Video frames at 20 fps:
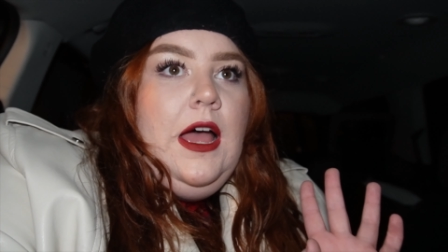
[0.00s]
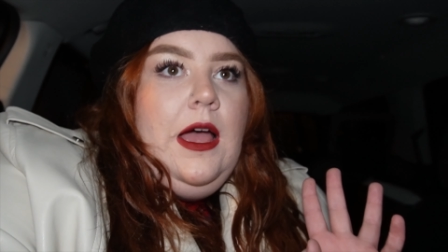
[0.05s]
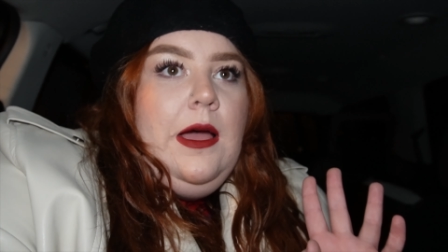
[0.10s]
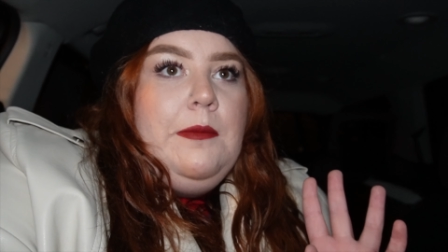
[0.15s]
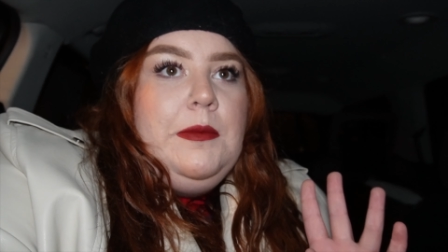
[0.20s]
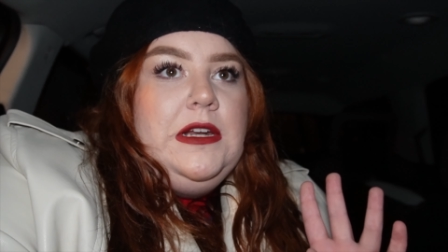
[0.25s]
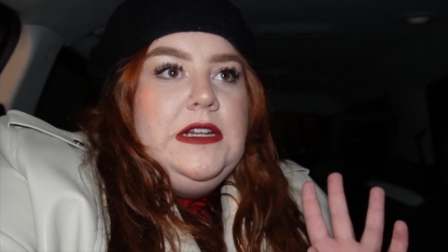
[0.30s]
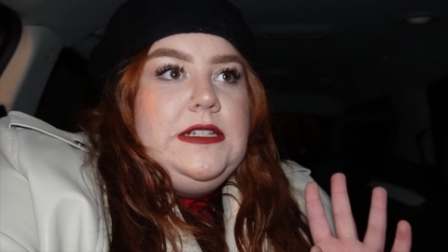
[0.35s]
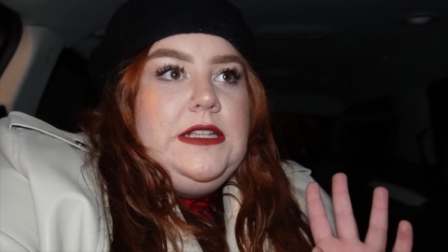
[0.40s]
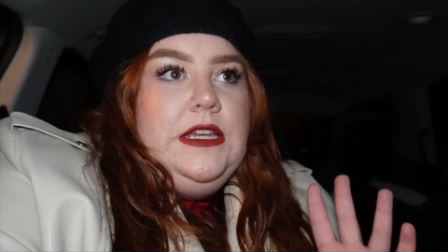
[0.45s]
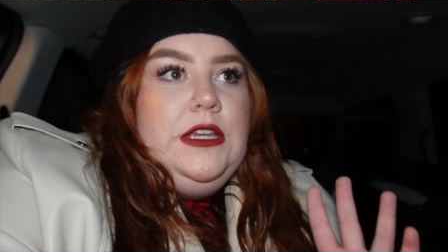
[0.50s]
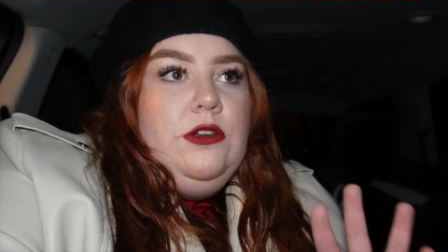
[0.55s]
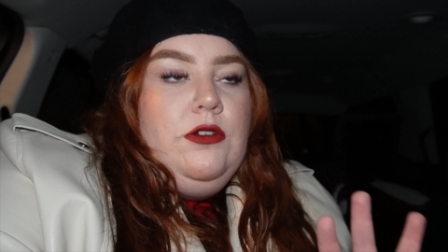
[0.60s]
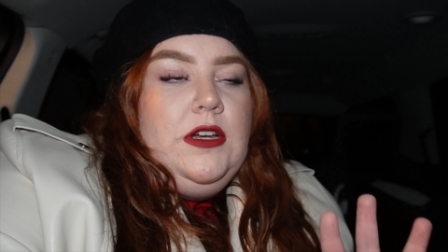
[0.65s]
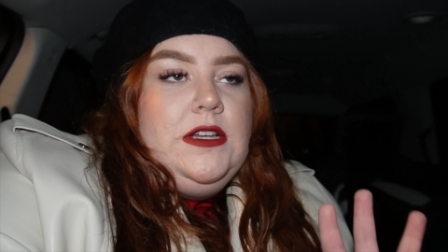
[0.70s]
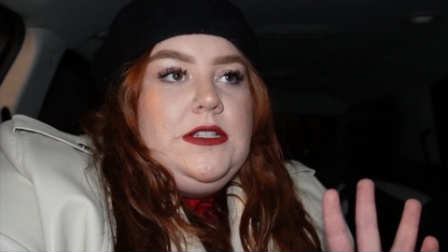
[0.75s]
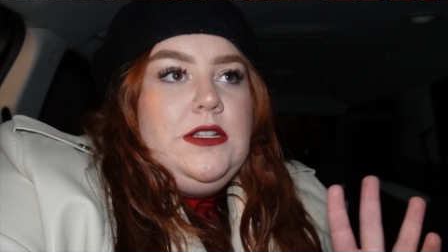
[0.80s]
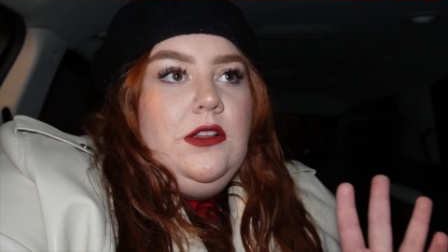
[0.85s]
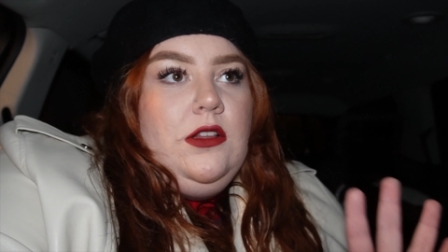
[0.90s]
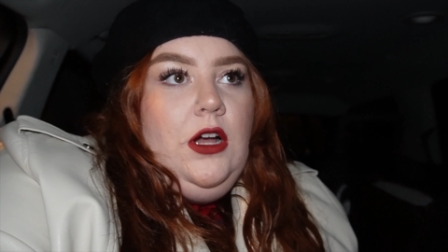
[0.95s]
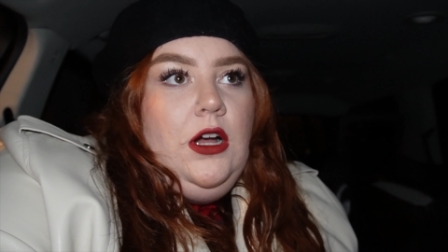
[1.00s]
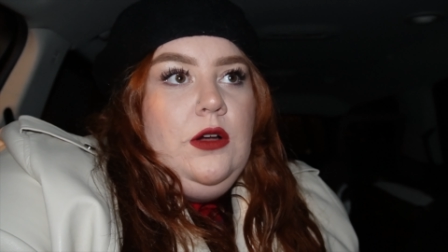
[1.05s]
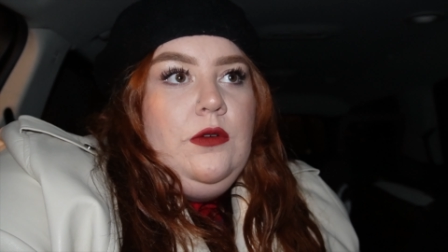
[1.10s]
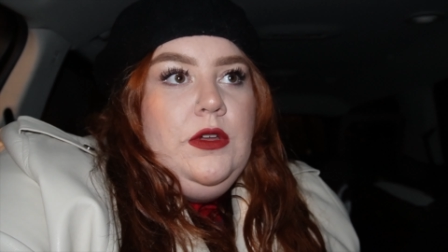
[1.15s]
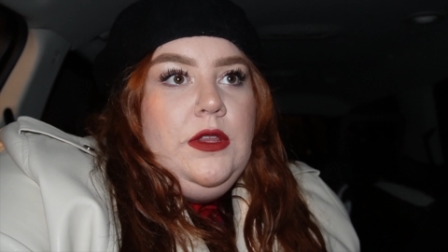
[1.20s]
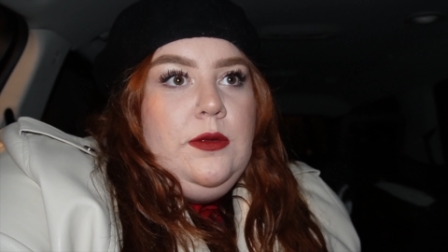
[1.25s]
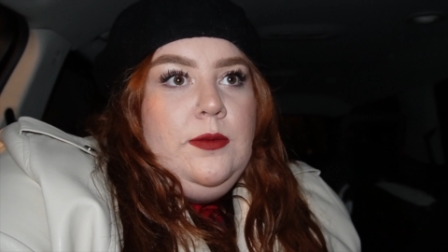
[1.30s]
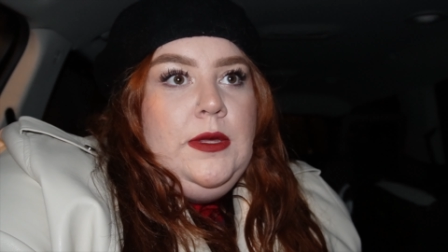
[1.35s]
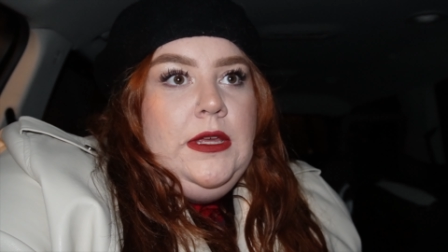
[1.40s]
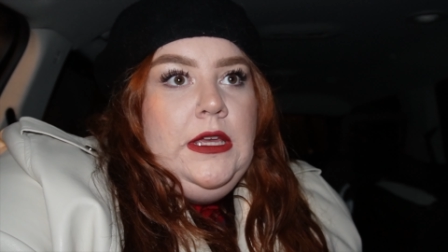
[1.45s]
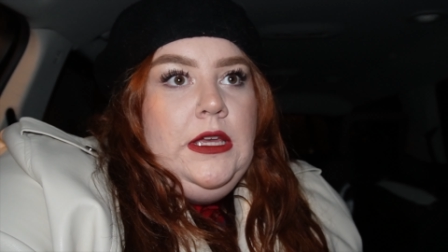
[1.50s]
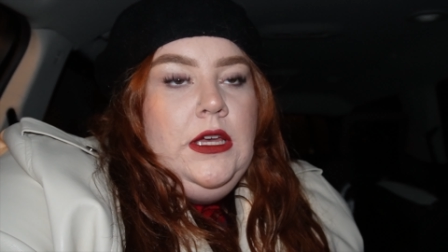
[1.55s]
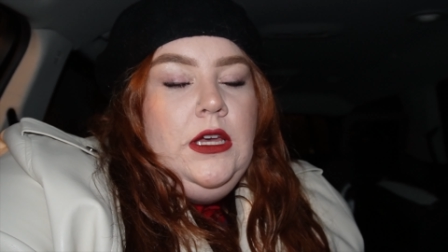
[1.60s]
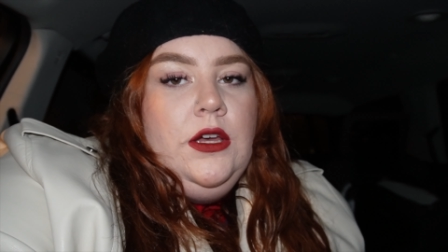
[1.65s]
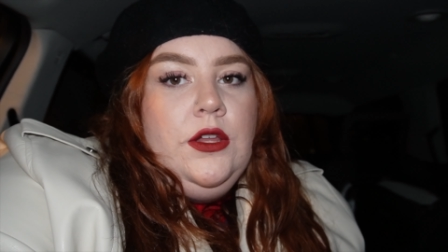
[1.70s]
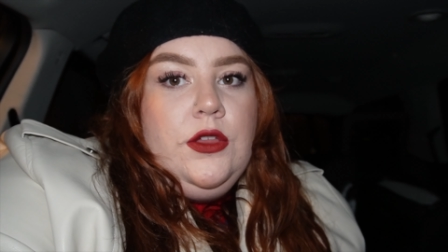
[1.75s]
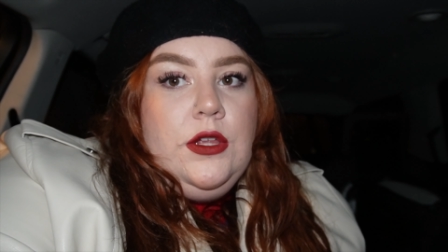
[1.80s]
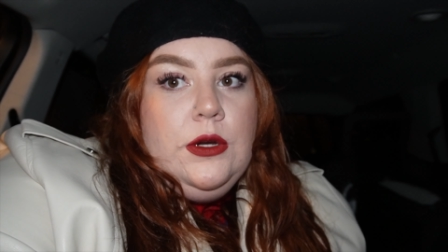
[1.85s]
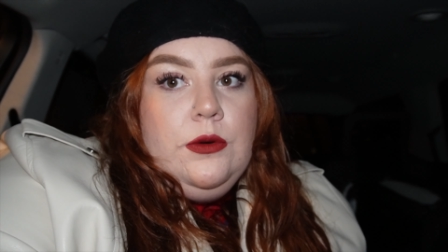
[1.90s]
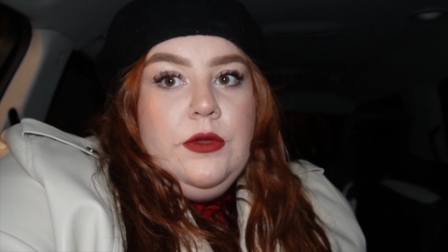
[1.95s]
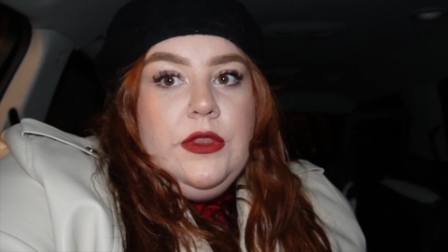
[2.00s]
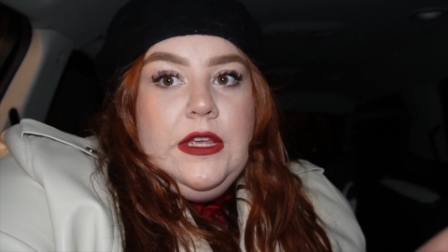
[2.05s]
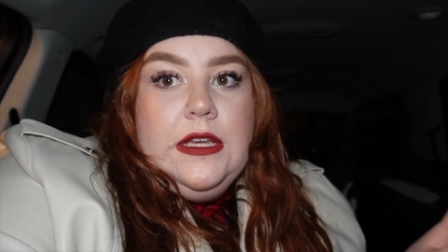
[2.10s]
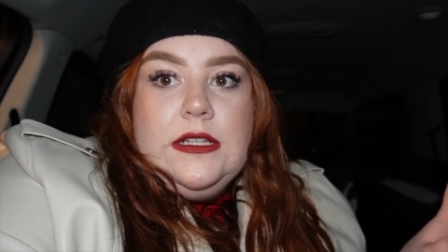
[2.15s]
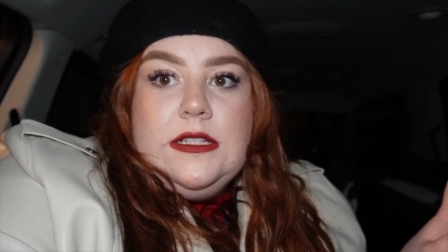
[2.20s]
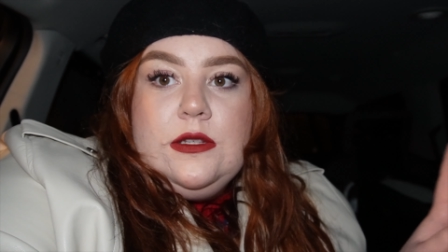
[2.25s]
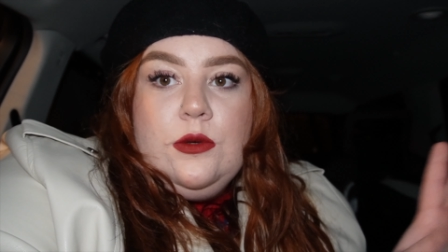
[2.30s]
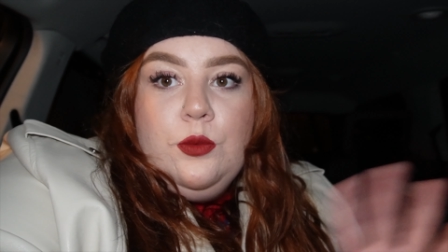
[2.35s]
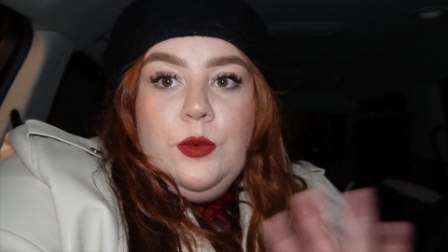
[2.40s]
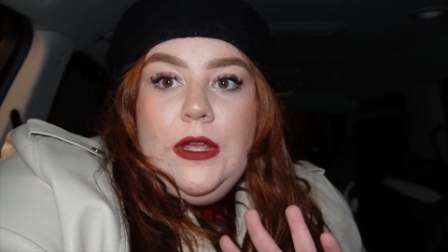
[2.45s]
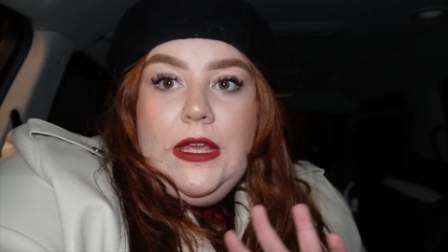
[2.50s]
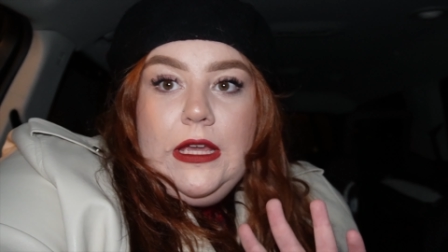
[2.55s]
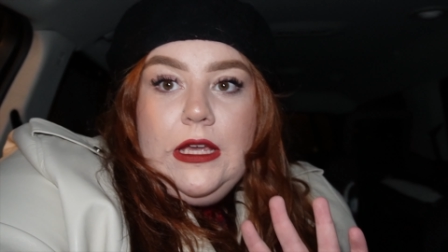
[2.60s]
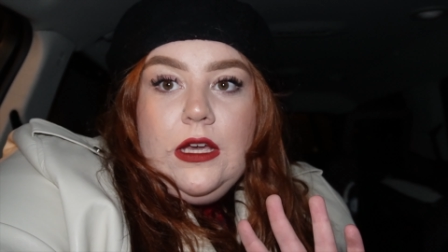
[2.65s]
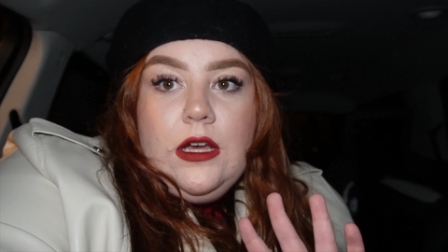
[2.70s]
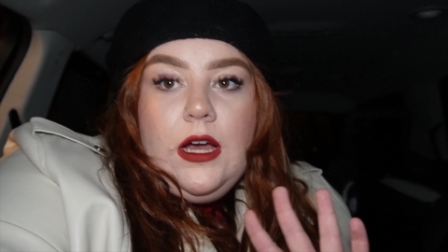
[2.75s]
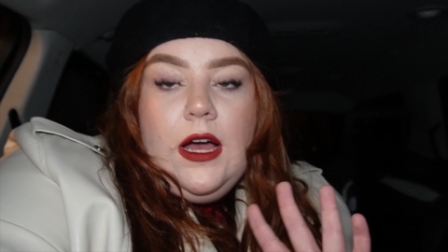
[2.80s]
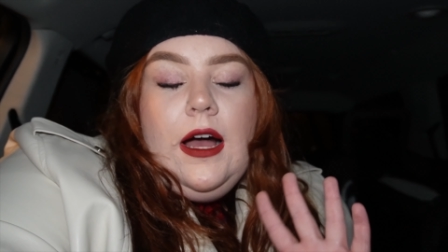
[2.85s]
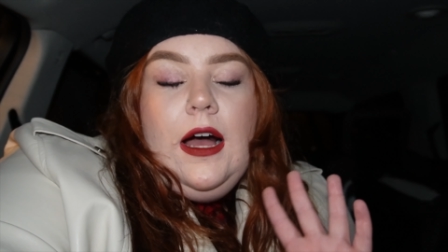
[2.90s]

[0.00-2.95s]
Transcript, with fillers: I'm gonna take you guys along with me through this week